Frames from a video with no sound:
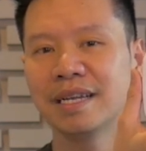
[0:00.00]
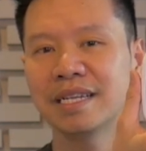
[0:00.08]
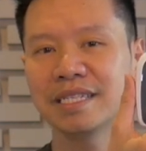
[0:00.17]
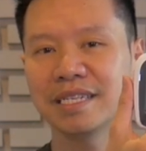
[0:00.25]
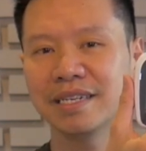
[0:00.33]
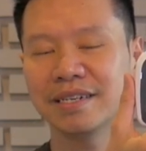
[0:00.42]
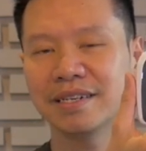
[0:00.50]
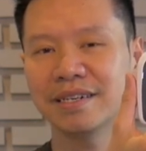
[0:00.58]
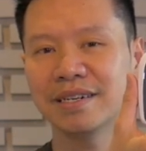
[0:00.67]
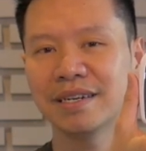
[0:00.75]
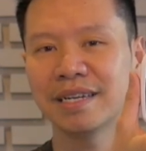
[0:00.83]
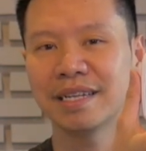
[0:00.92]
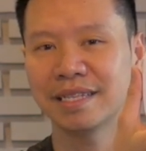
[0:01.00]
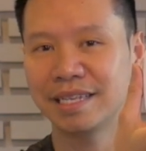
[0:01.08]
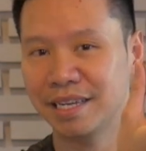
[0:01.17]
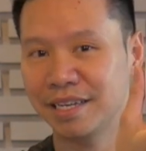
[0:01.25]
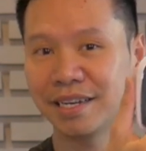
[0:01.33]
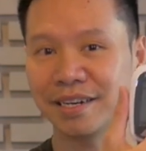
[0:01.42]
So
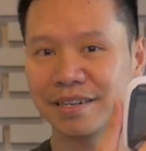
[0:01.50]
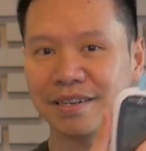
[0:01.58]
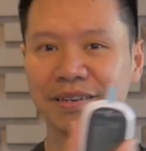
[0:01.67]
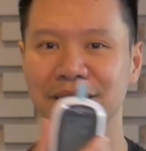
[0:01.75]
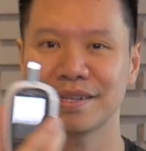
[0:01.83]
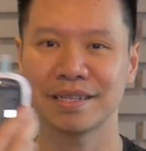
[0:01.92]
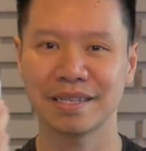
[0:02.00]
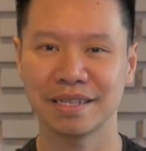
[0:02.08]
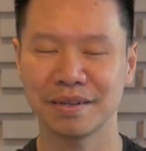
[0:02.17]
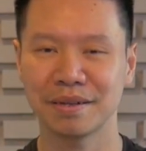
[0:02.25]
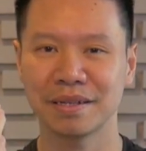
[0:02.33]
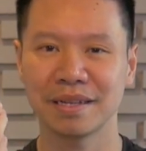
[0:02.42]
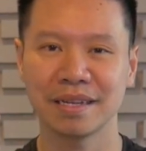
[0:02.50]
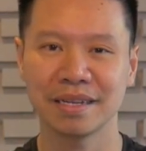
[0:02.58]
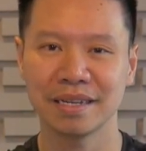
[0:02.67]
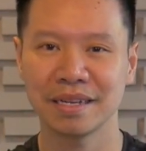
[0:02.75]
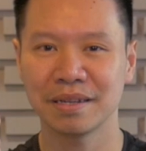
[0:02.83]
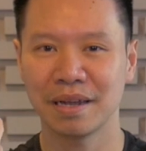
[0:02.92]
there you go.
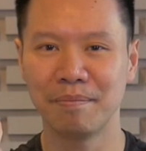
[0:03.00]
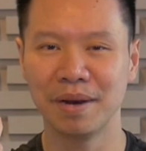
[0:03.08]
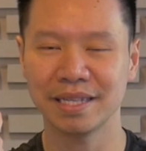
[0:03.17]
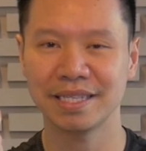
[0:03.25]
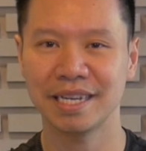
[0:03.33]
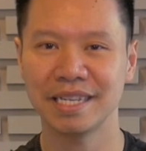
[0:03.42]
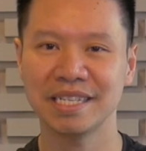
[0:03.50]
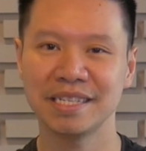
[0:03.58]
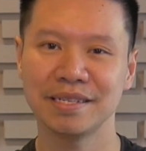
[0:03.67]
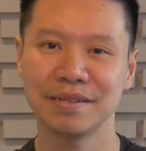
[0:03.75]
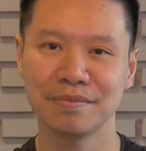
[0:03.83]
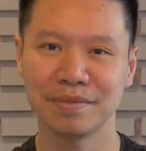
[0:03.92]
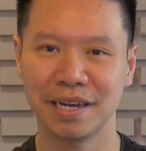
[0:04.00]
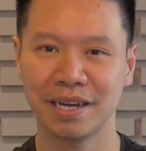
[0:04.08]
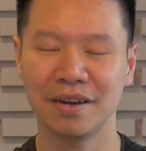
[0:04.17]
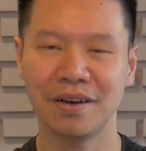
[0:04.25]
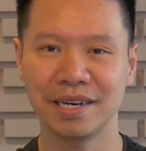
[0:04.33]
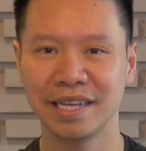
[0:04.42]
A blood test
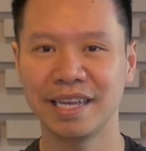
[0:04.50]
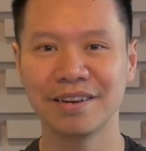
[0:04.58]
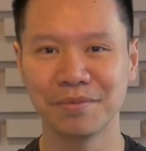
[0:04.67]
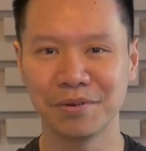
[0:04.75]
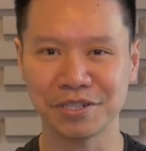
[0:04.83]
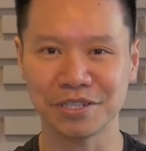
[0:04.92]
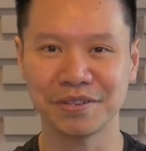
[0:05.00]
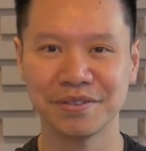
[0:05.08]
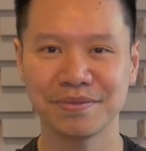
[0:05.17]
done on the Keto Mojo.